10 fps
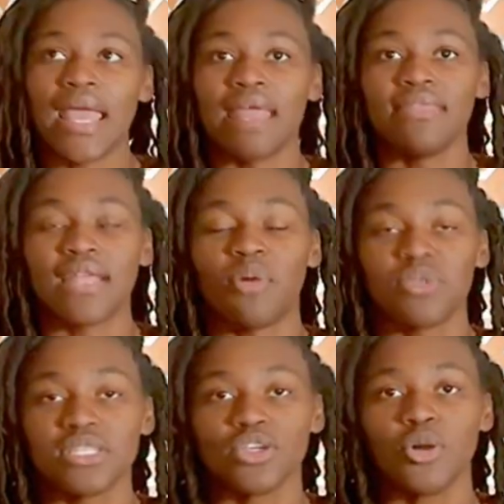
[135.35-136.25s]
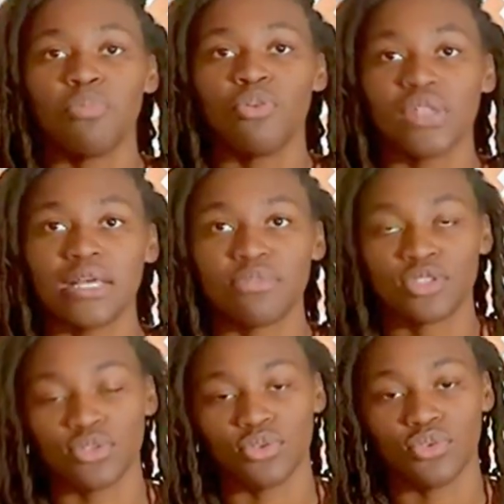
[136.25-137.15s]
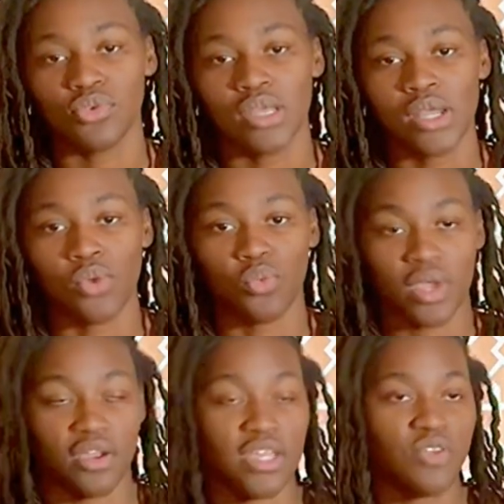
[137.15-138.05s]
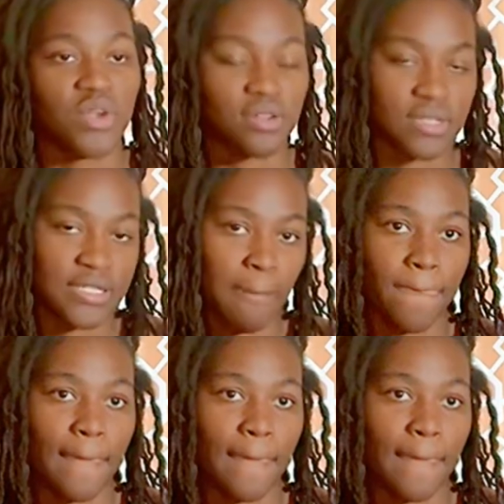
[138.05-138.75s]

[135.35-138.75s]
And then I went to go pull up to where he works.